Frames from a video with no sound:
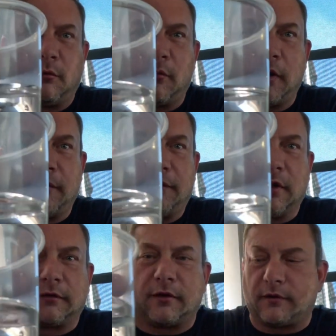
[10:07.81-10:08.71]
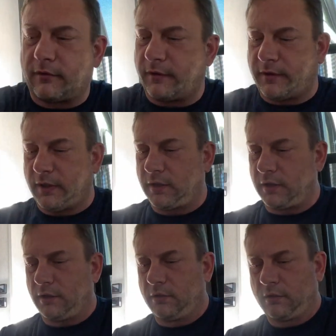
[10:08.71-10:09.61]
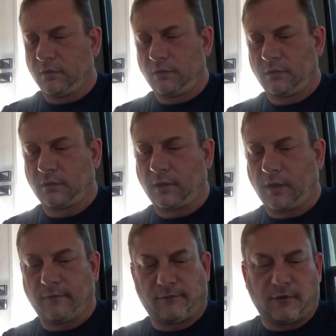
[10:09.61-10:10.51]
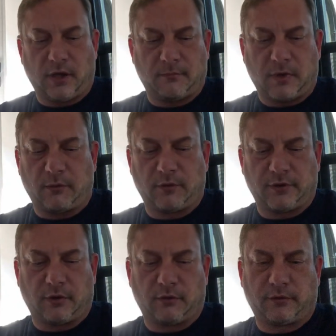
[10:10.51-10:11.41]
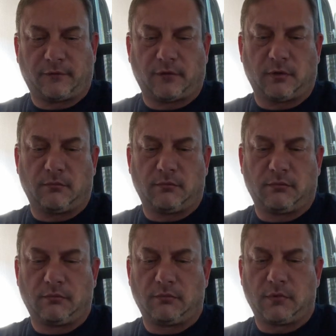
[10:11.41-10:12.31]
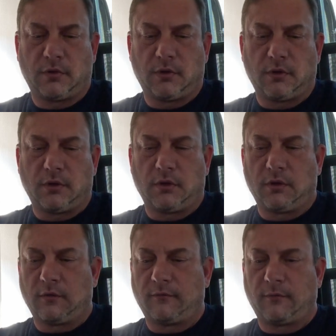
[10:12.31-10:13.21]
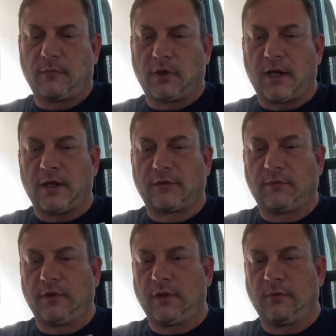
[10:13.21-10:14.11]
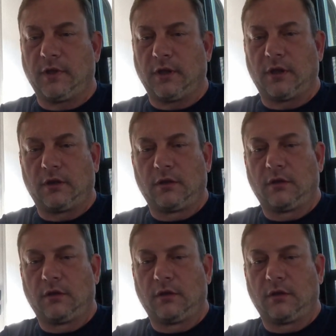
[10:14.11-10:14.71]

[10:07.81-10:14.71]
water filter thing in there. I've got my results from the last one that we did.